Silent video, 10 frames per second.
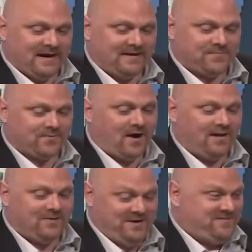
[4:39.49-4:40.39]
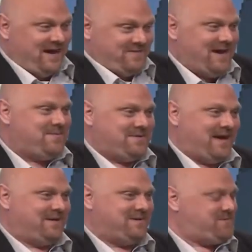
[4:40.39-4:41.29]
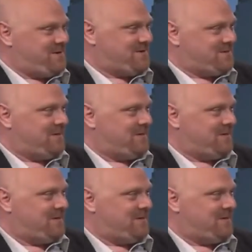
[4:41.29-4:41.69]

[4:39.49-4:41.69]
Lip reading: and it's brought, we even have the name of the head conspirator.